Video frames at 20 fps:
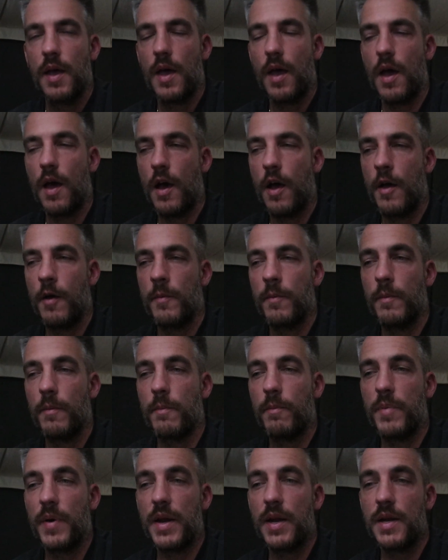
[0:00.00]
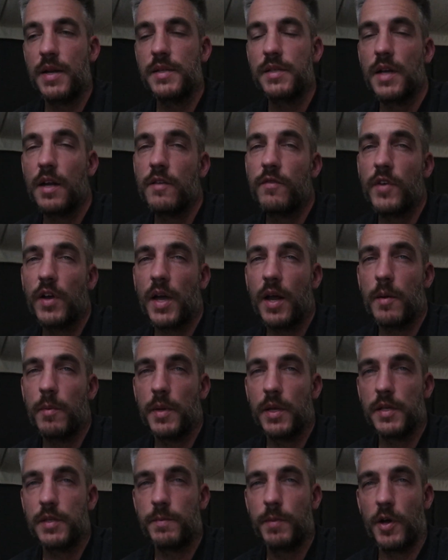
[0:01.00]
But it is an
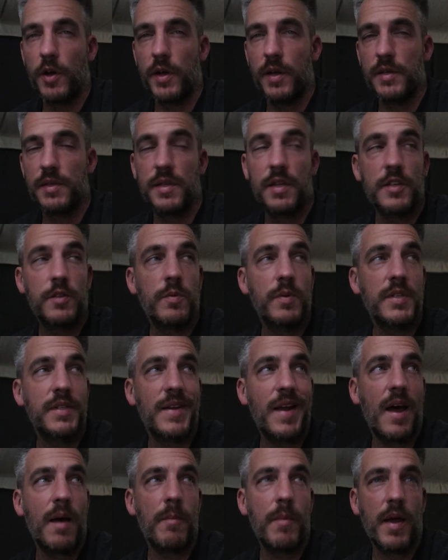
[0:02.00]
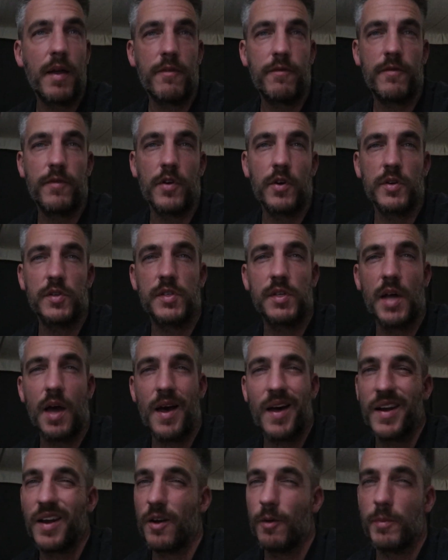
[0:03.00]
unforgettable experience. This was not my first
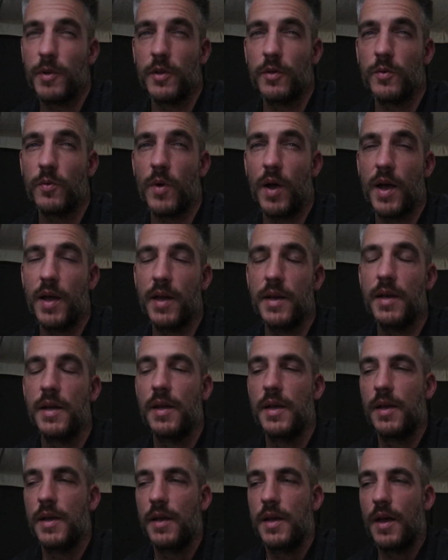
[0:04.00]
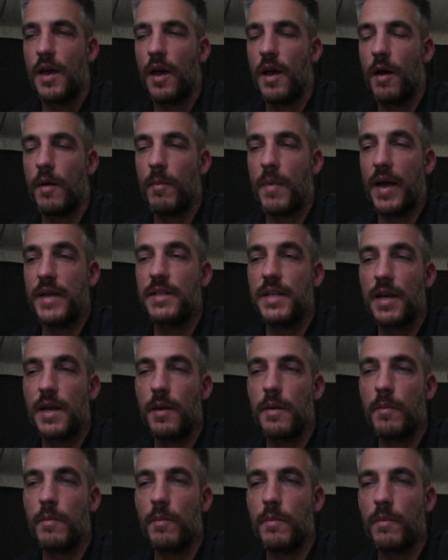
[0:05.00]
hot air balloon ride. I did
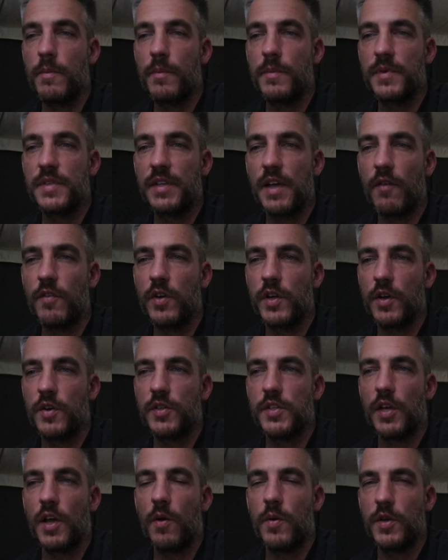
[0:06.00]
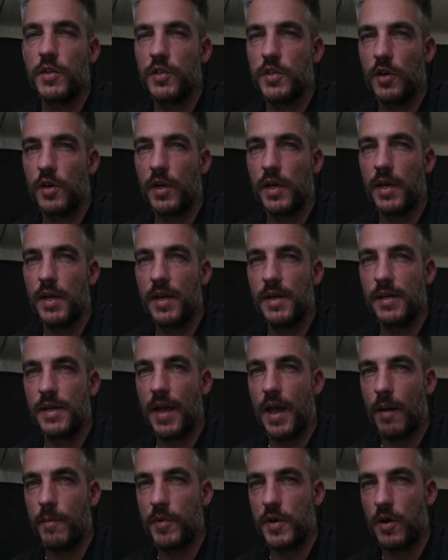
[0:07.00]
it several years ago in Turkey, in
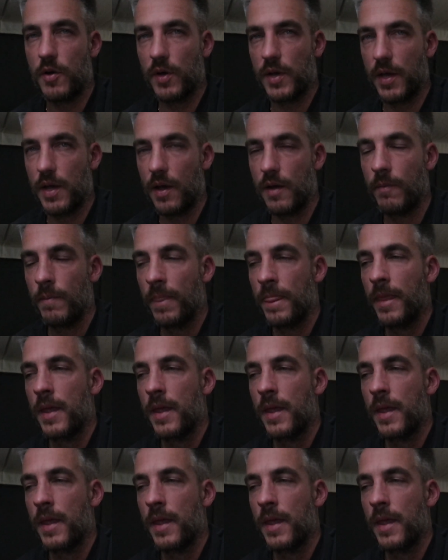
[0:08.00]
Cappadocia.